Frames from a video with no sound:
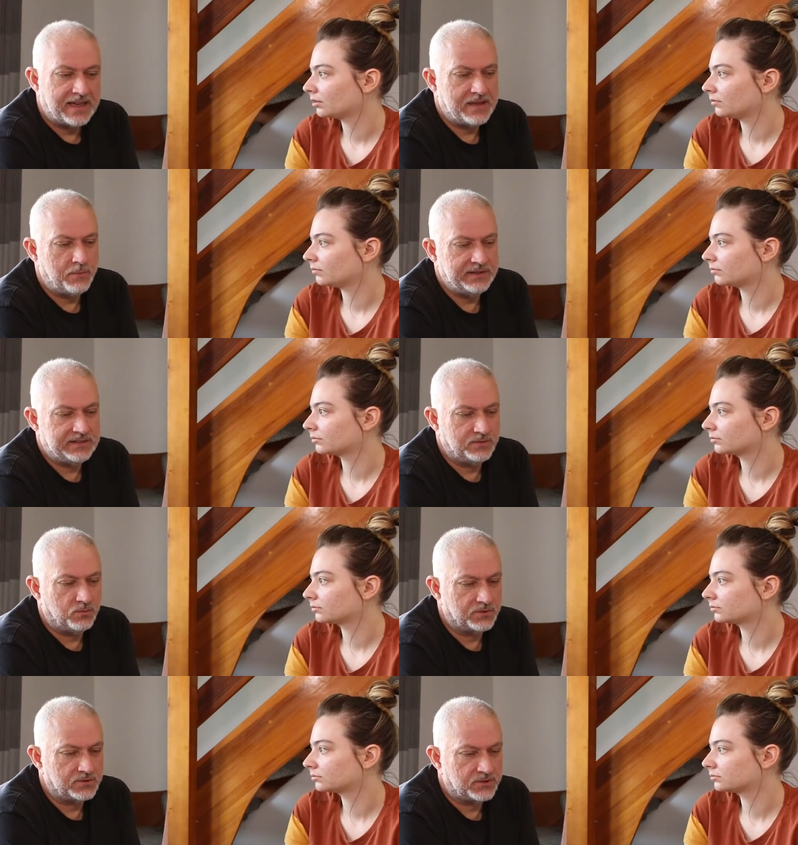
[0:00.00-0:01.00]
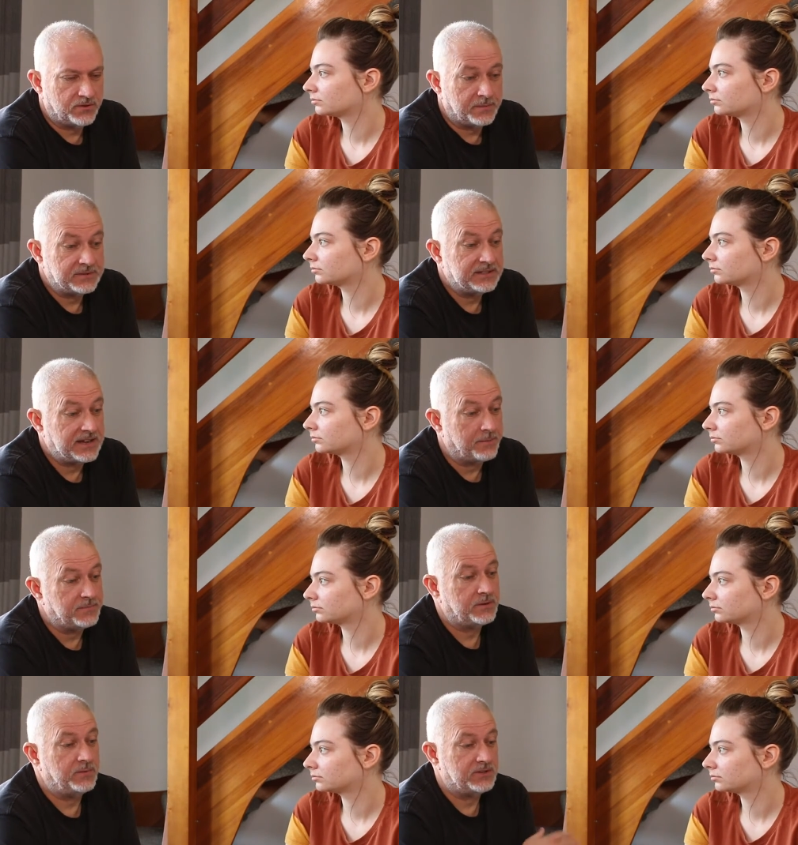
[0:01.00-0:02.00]
Speaker 1: And then we did one to
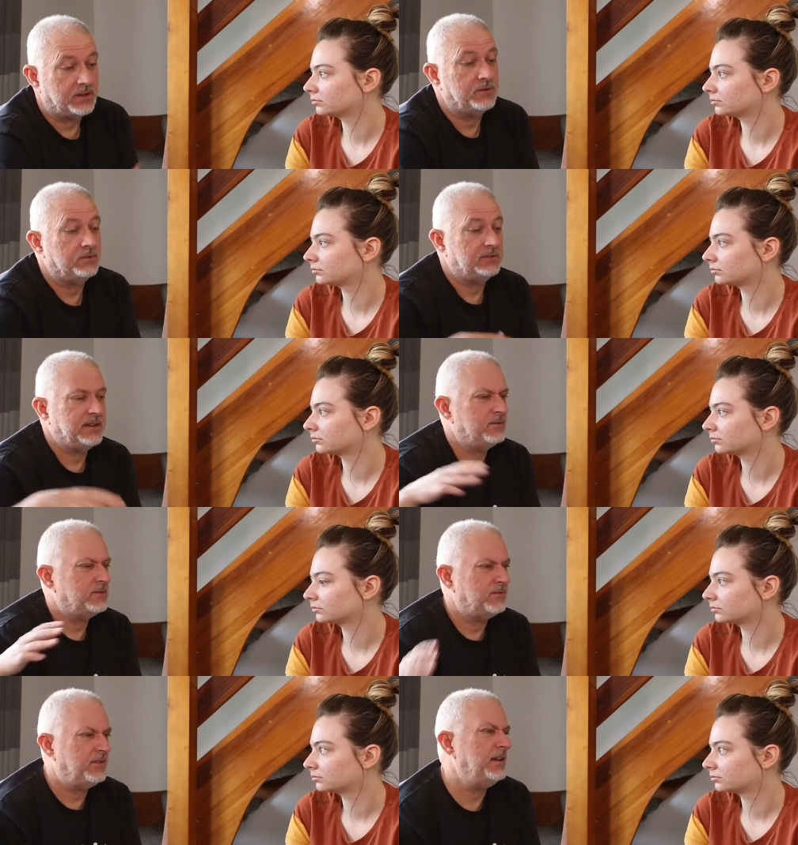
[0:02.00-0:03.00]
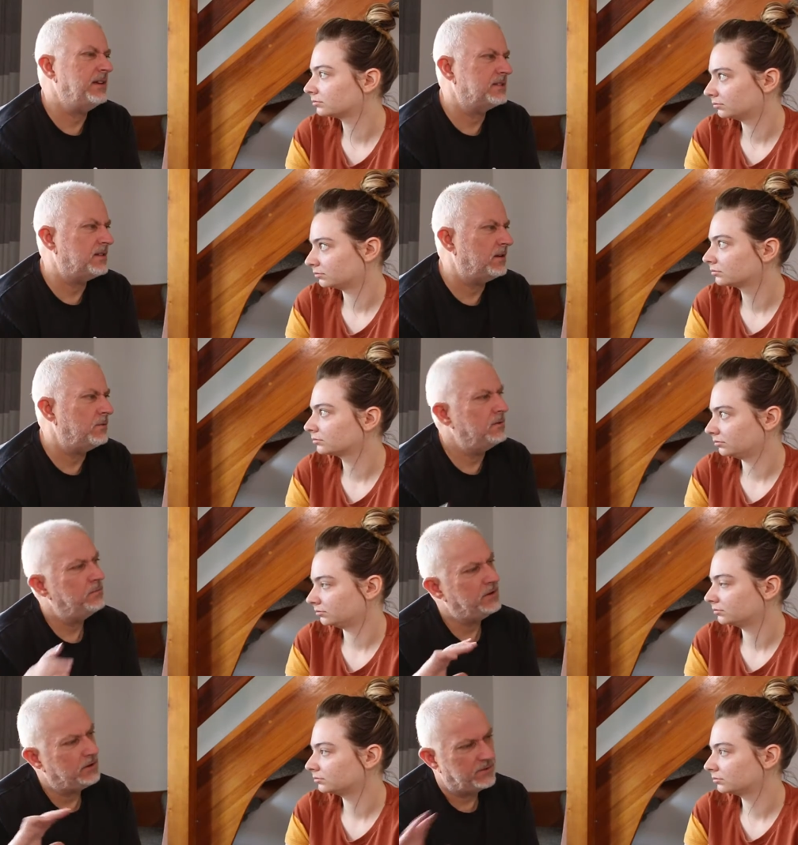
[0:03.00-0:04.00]
Amsterdam. So we cycled down to Felixstowe
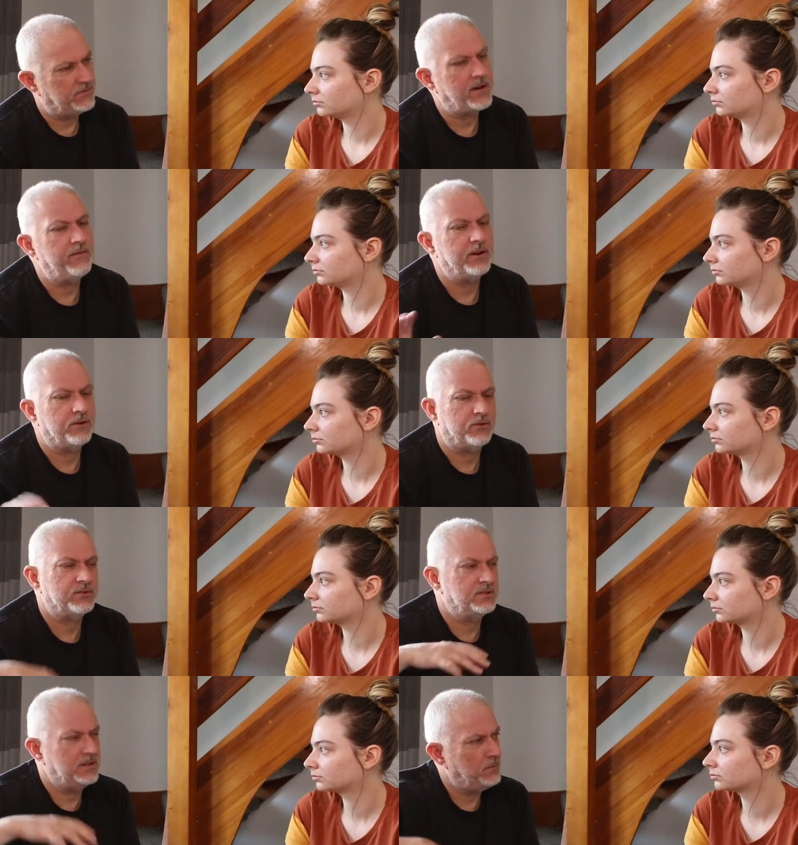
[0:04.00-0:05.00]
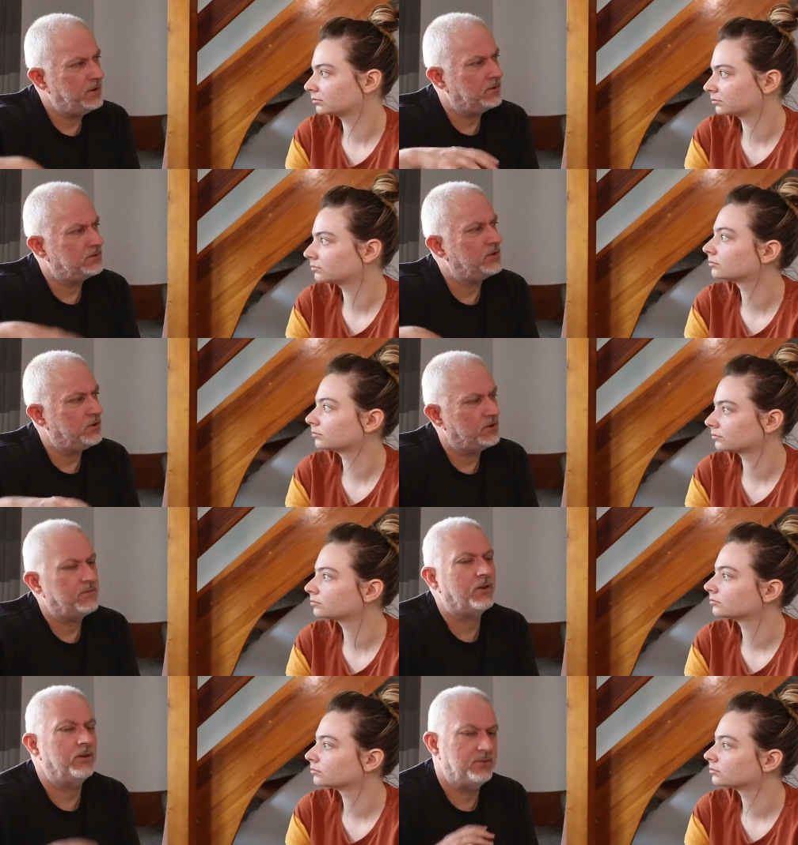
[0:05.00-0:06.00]
and we got the ferry across and then we got to the
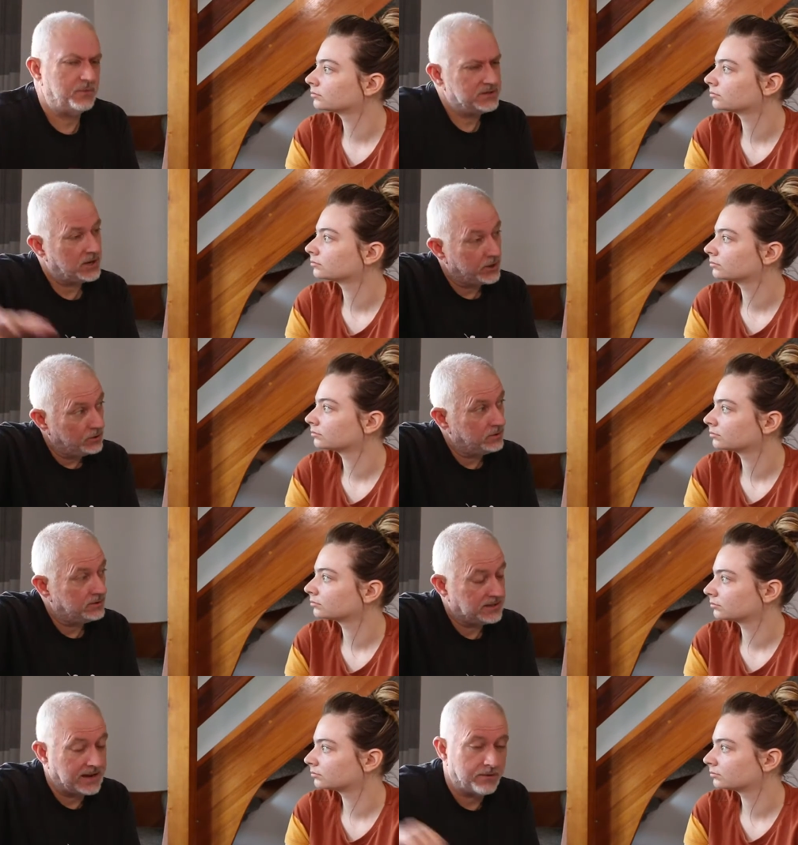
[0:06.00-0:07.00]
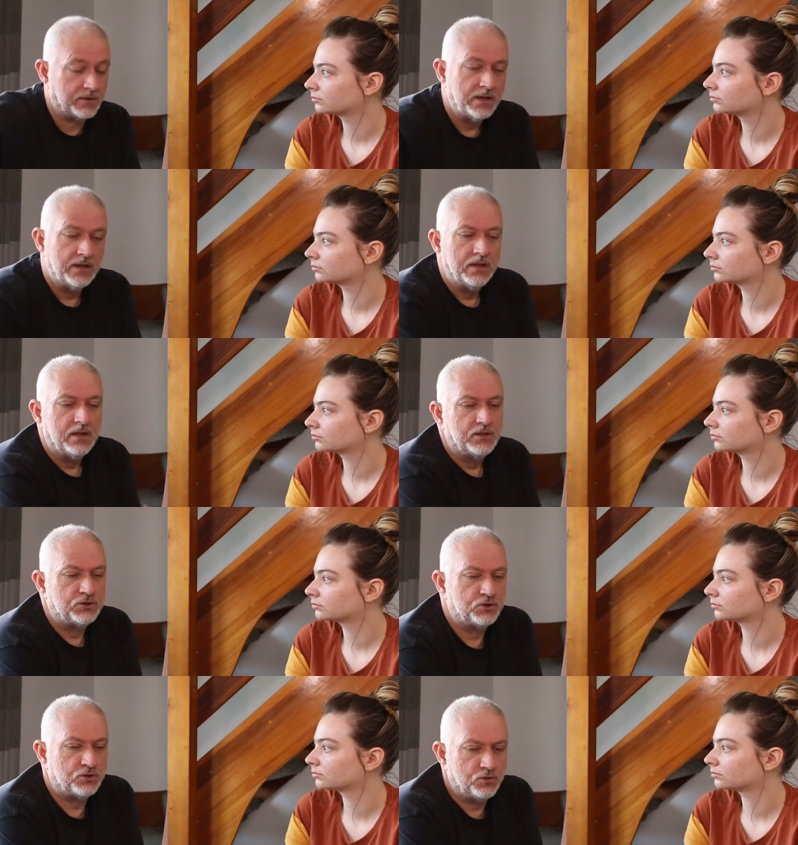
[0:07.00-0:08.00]
Hook of Holland and we cycled down
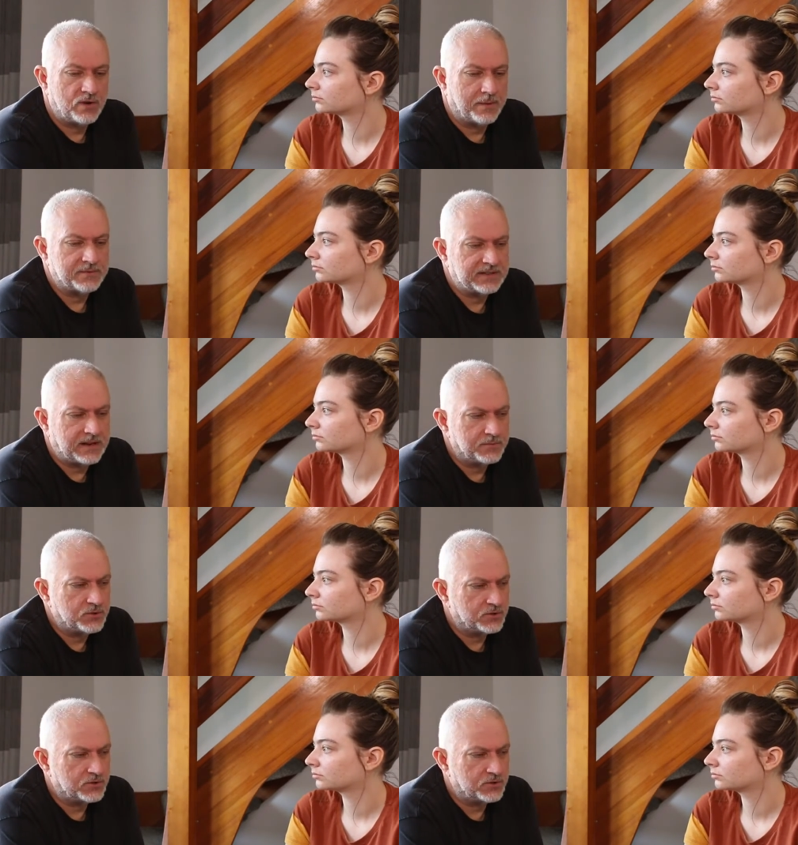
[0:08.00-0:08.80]
to Amsterdam. It